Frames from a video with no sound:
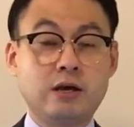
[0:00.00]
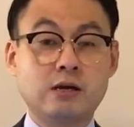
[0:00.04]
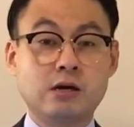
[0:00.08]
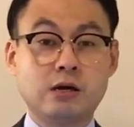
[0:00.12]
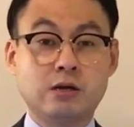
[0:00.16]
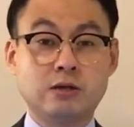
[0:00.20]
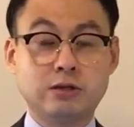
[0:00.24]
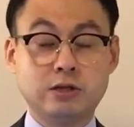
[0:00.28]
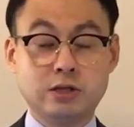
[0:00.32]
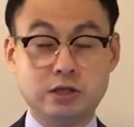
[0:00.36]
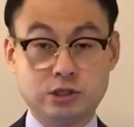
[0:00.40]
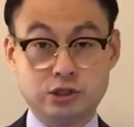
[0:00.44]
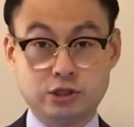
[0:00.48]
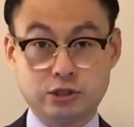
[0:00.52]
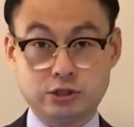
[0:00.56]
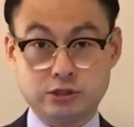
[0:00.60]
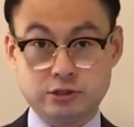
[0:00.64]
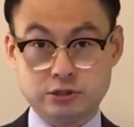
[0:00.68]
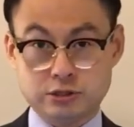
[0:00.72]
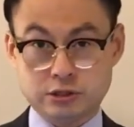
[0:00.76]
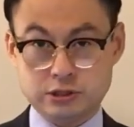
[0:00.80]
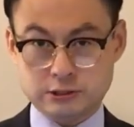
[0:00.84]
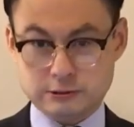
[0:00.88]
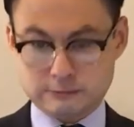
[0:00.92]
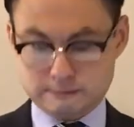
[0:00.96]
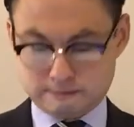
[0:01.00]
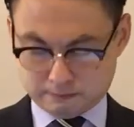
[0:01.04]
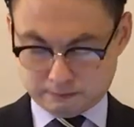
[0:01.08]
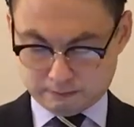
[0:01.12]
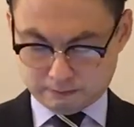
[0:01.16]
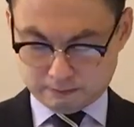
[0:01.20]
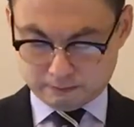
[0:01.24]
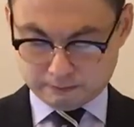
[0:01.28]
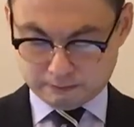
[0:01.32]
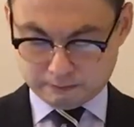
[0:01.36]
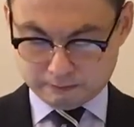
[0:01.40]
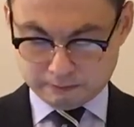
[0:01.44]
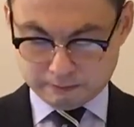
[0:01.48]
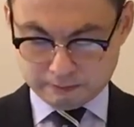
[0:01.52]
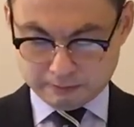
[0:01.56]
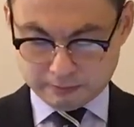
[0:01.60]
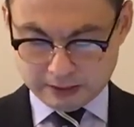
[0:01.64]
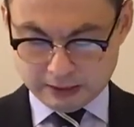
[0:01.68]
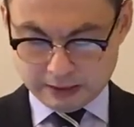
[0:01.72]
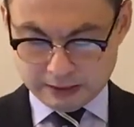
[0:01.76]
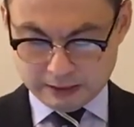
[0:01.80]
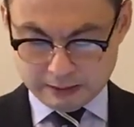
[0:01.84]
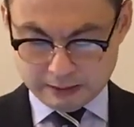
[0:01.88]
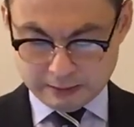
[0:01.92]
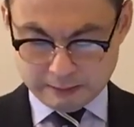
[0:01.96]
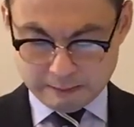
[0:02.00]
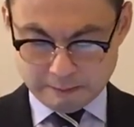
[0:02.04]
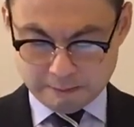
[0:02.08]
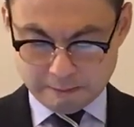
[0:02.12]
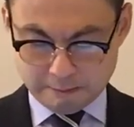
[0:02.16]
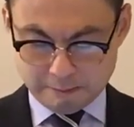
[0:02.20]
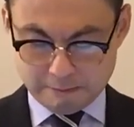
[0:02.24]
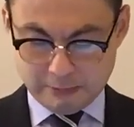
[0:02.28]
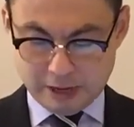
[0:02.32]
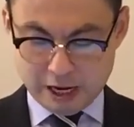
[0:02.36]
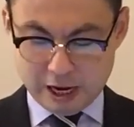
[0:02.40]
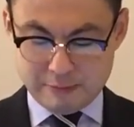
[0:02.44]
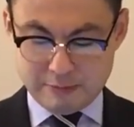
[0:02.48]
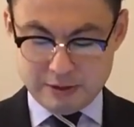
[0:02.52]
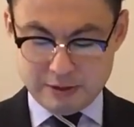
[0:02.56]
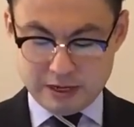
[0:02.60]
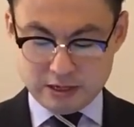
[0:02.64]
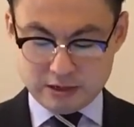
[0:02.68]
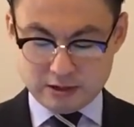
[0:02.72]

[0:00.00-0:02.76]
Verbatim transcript: conditions? Maybe